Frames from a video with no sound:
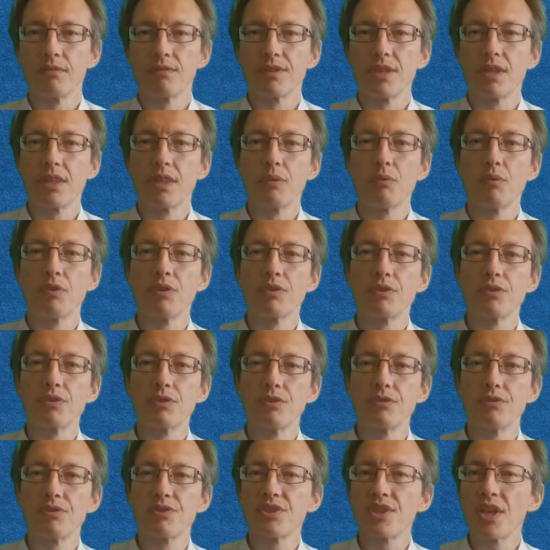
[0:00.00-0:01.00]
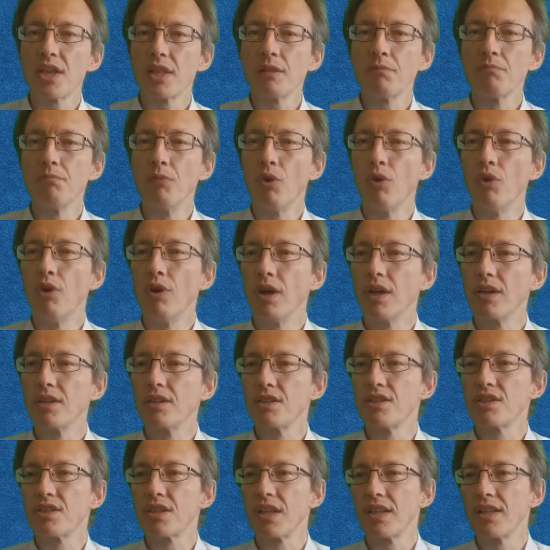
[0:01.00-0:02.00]
Say they want to sell more at
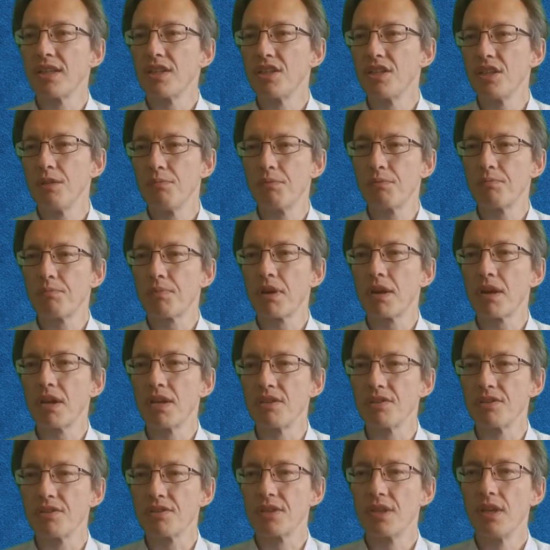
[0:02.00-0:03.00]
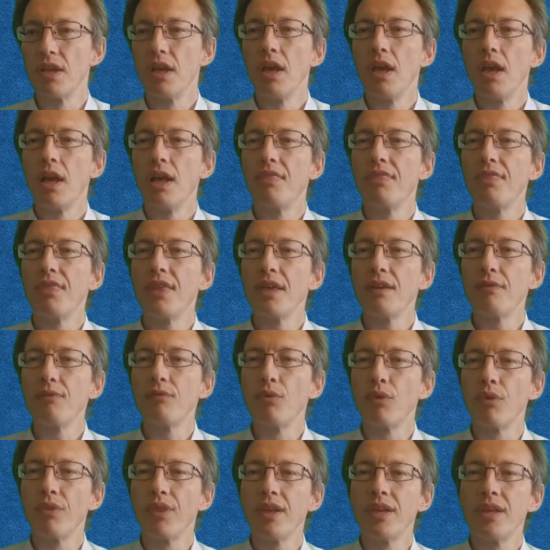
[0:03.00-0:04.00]
a slightly cheaper price, and
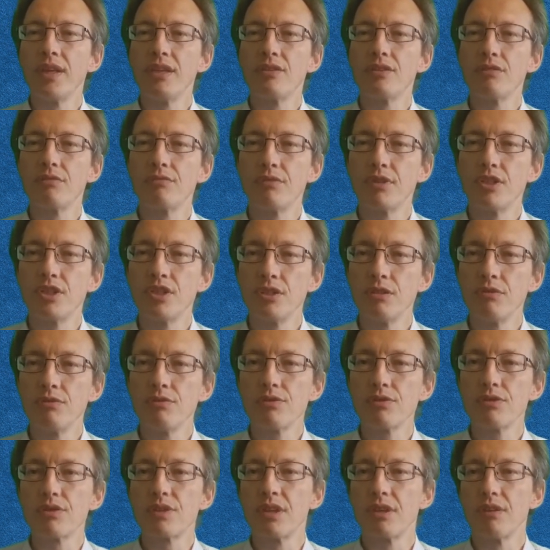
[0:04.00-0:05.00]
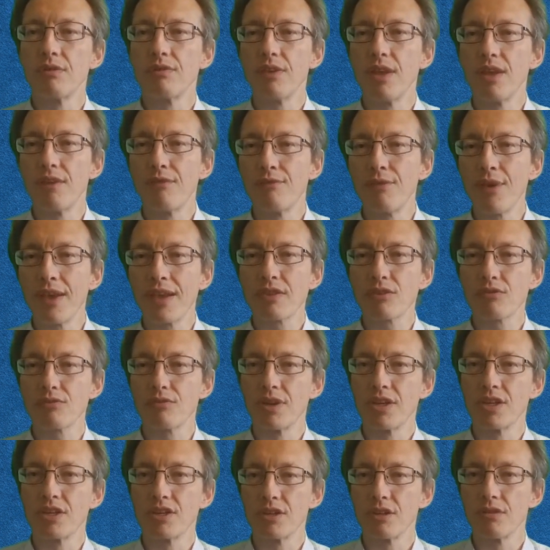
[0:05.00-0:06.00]
therefore they need to reduce the effects
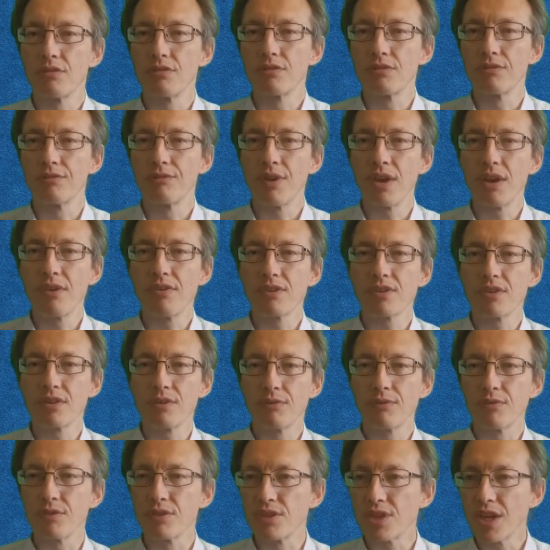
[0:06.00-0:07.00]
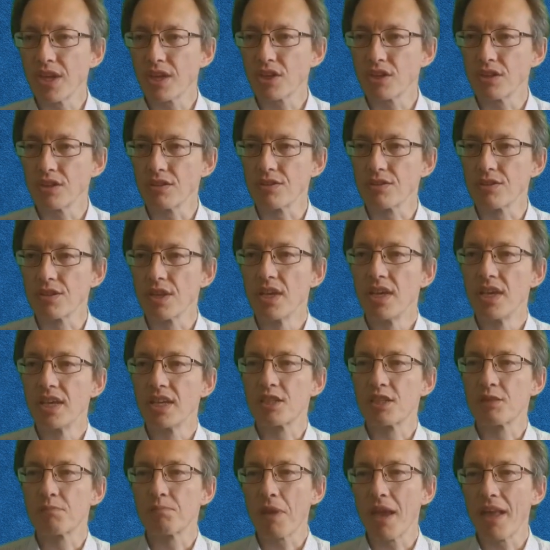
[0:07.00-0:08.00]
ratios of various different sections,
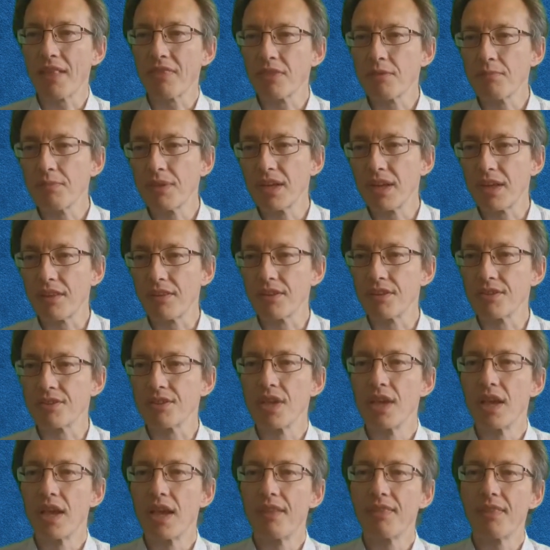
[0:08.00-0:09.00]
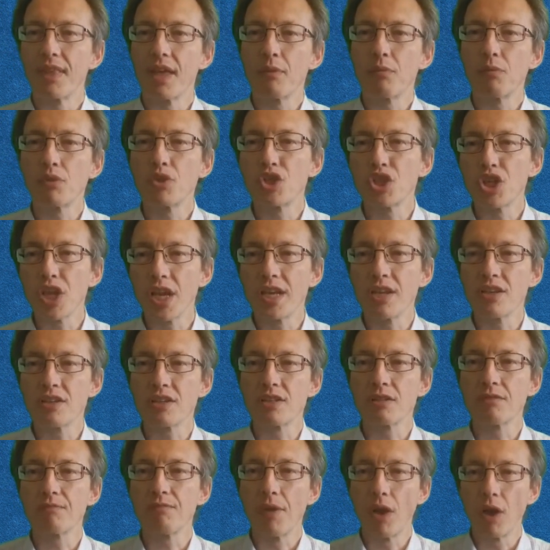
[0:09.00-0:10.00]
expand them in others, and that will
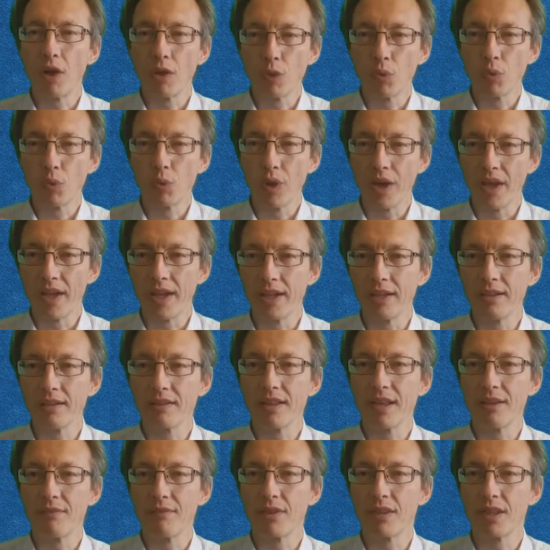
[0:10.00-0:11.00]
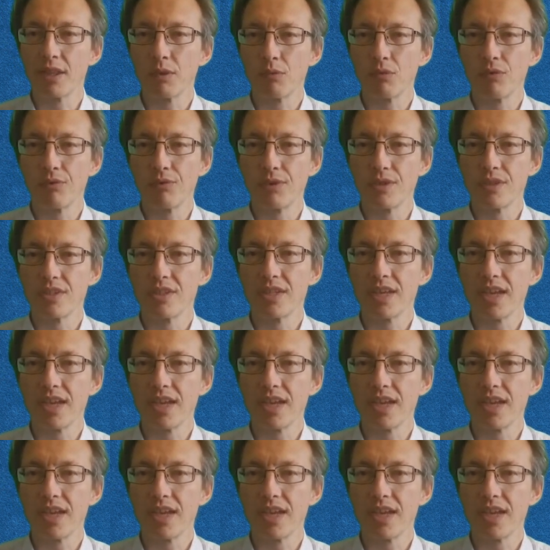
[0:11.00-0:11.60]
change the whole way everything will fit